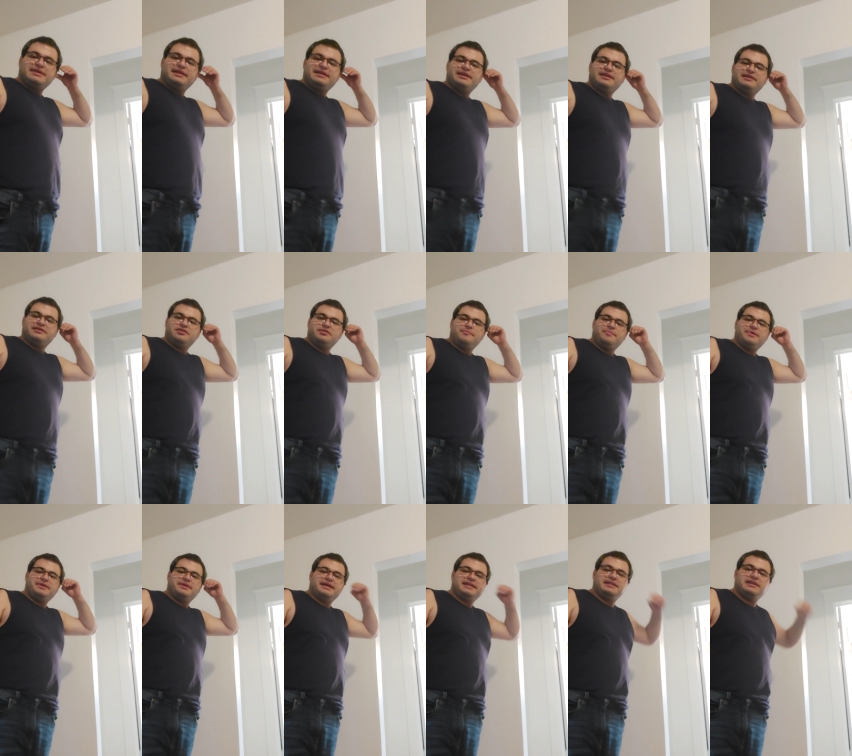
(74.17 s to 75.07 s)
sending super
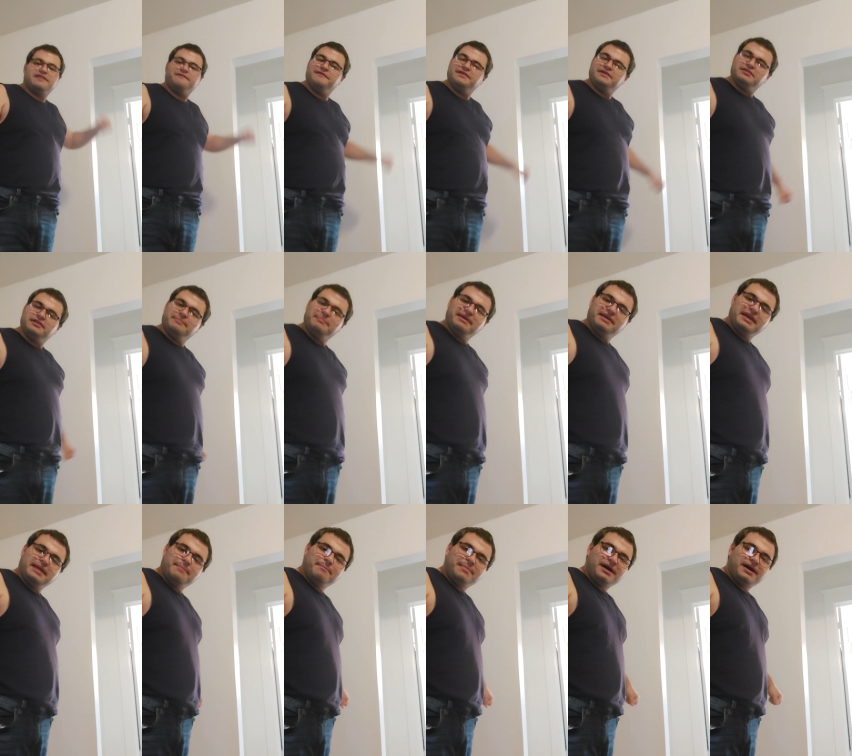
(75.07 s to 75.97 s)
chats and officially
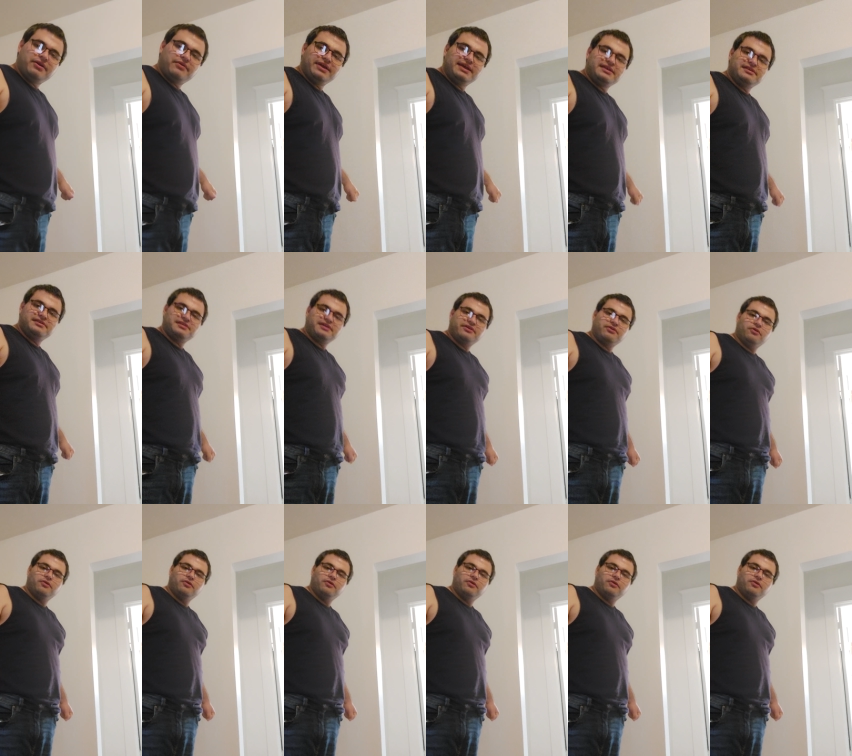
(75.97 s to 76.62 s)
became moderators on